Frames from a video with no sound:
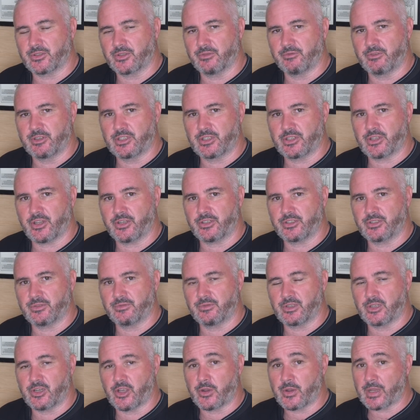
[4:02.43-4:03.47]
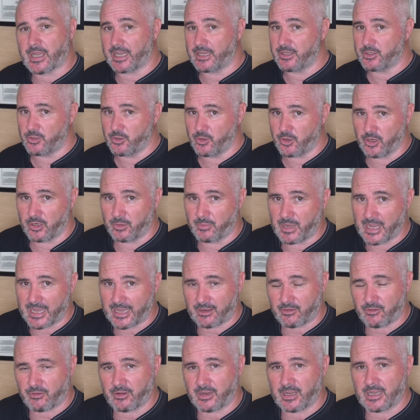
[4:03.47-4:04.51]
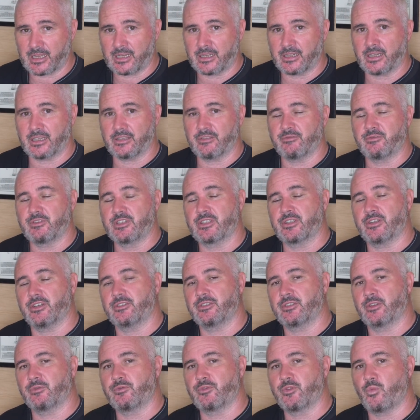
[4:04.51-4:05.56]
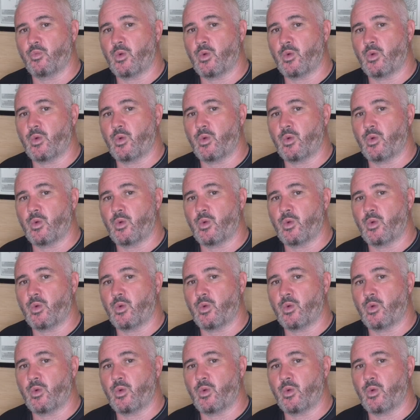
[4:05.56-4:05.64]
the research of the location you're going to be anchoring in and the research of the